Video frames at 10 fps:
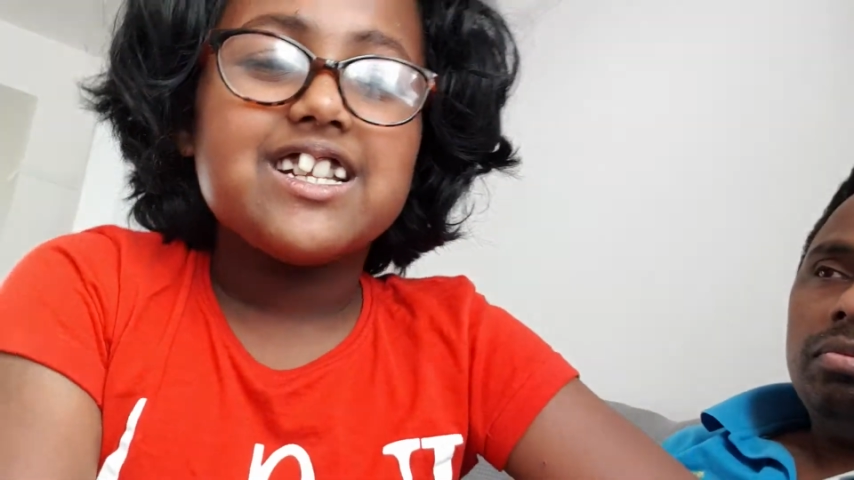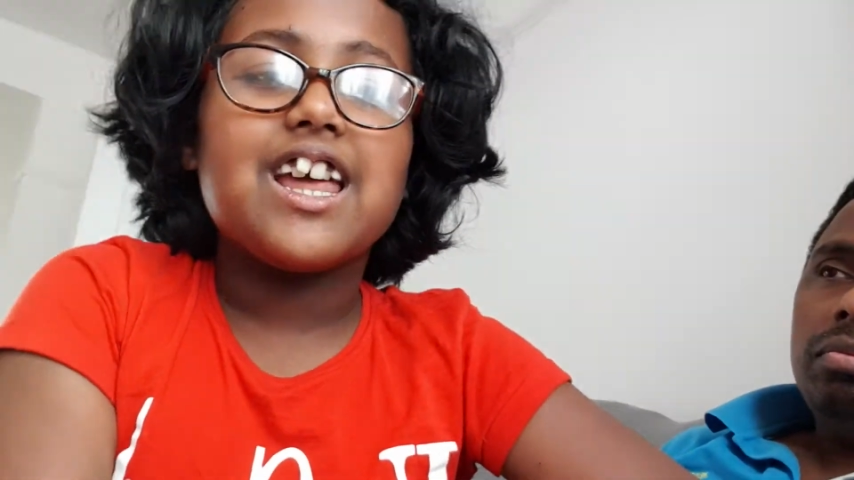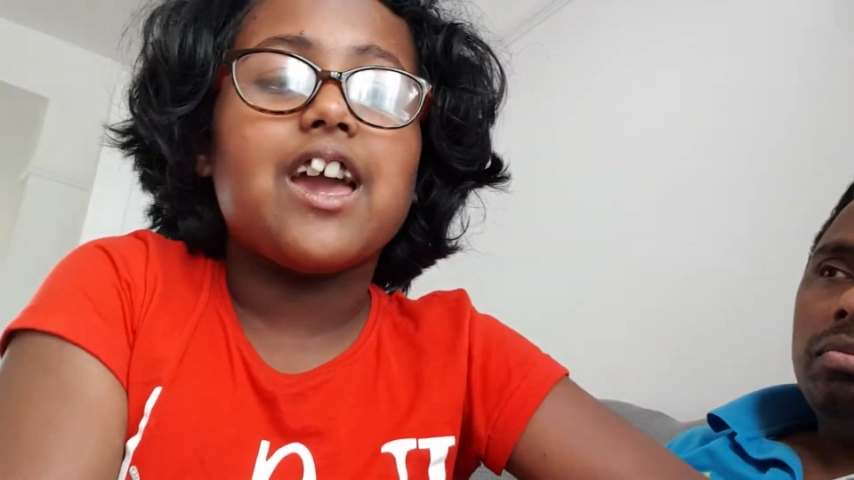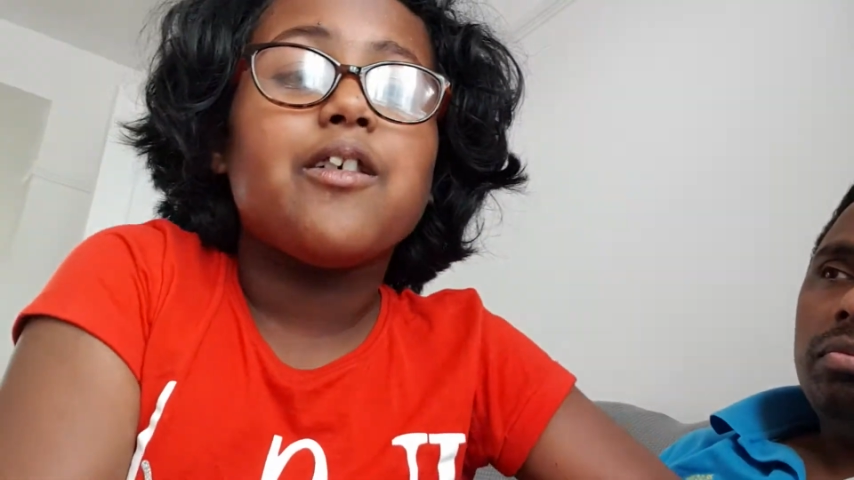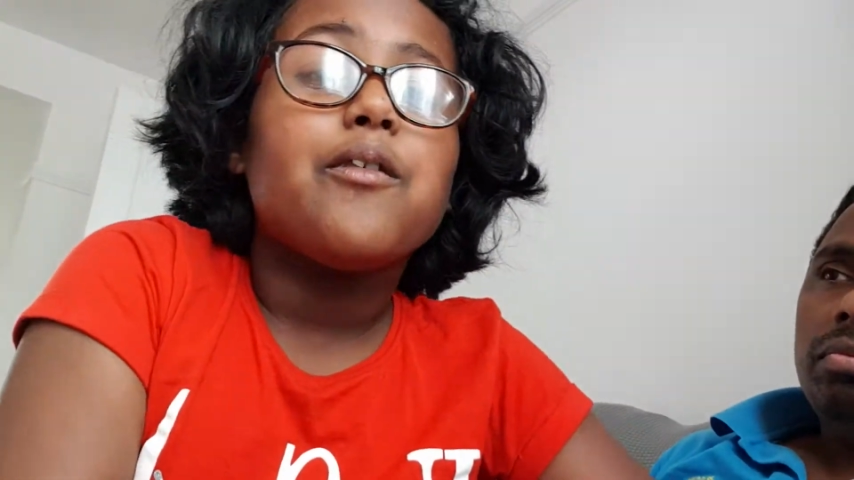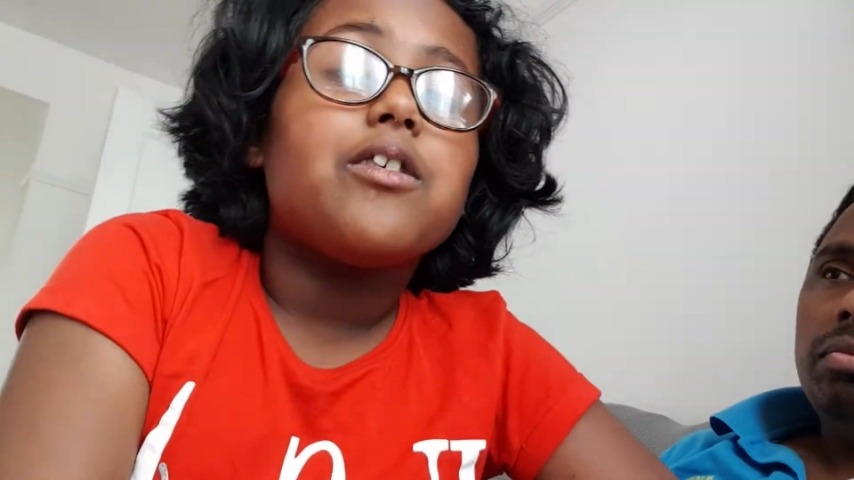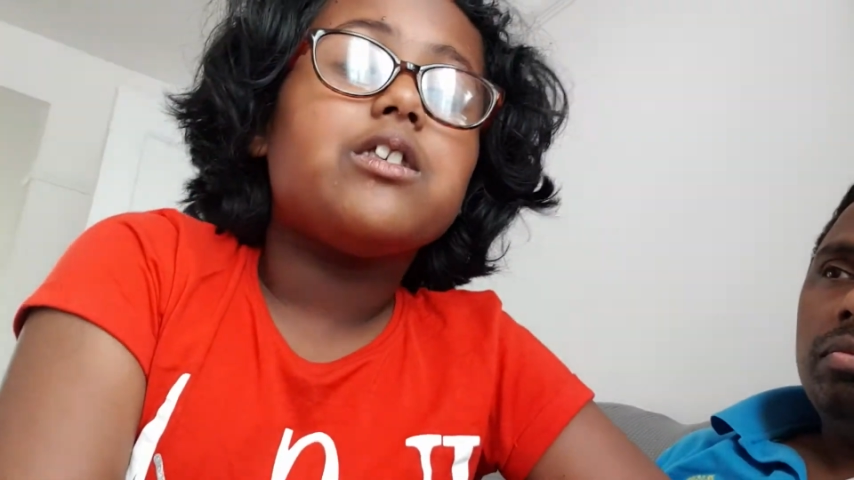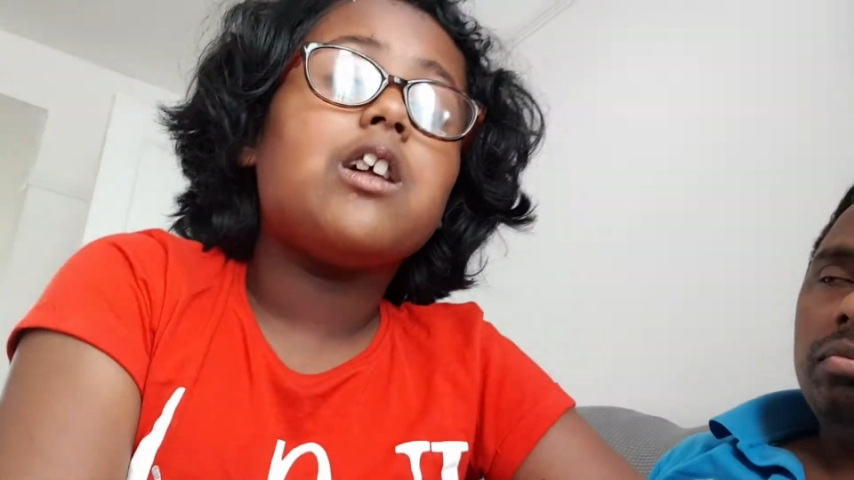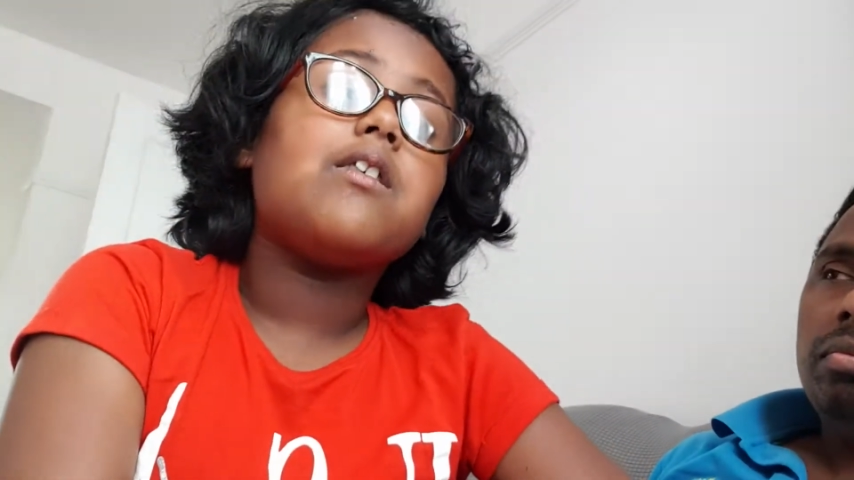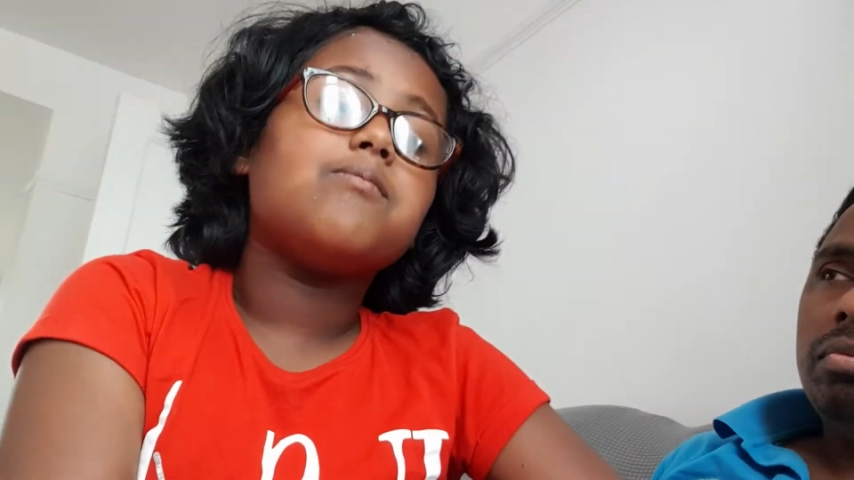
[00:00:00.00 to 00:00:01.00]
they
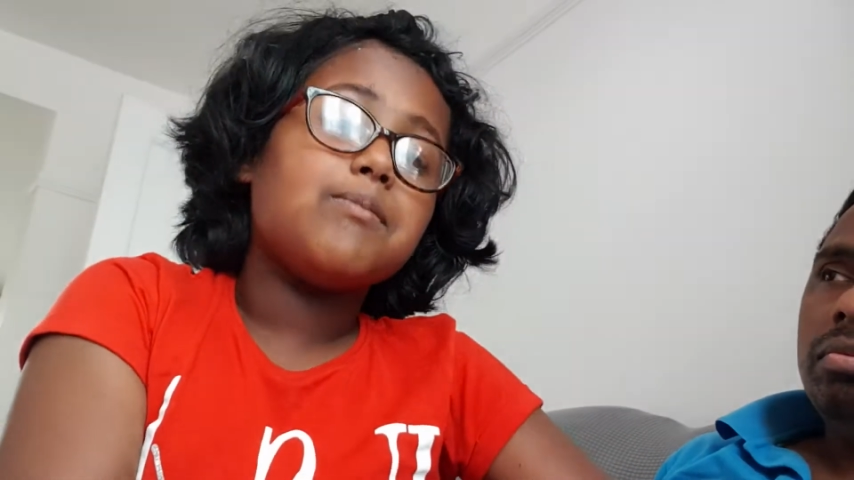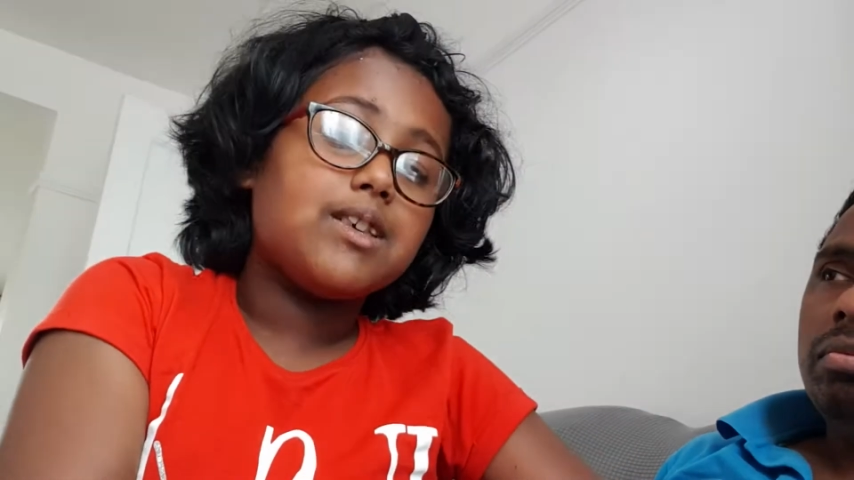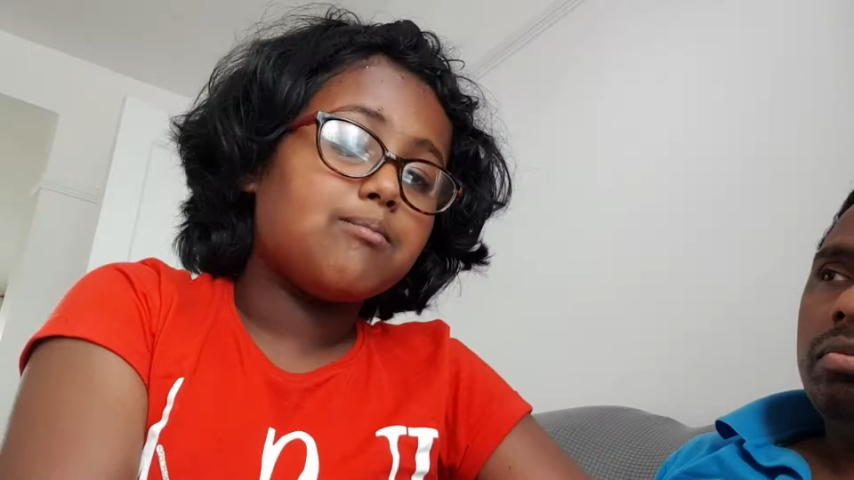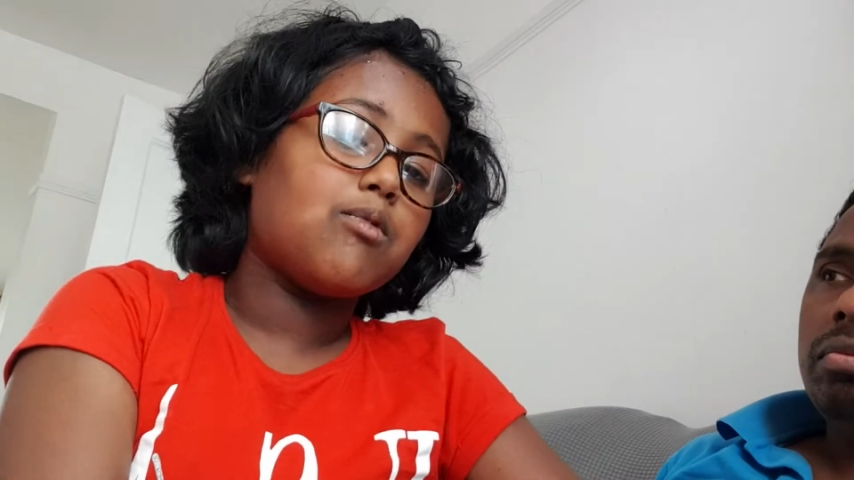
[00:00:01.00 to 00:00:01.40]
love me